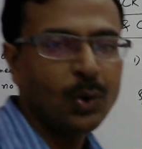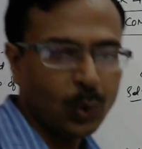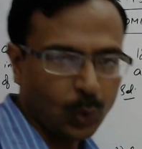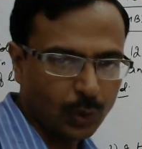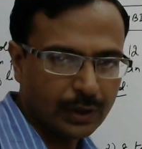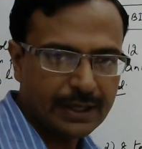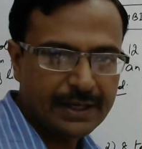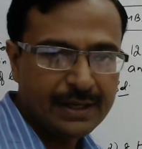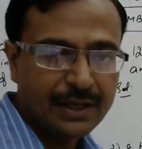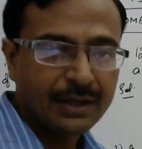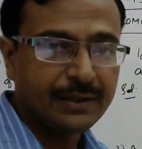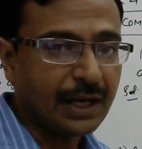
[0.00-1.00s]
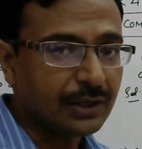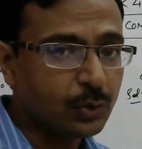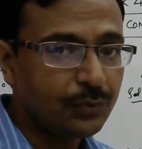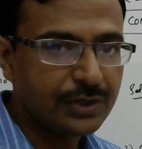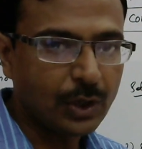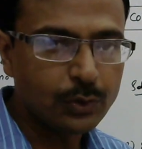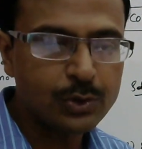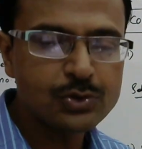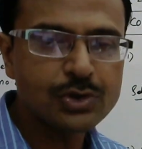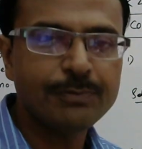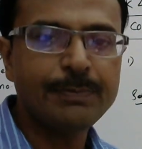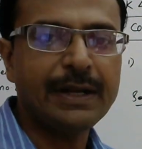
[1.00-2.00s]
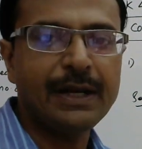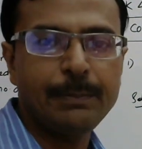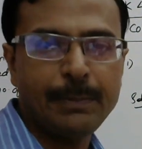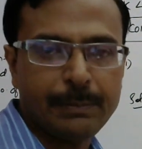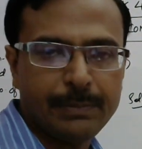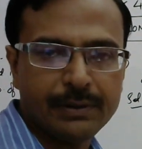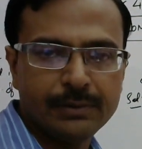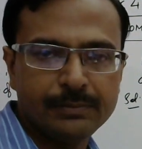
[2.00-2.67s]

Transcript: only, that too without use of pen and paper.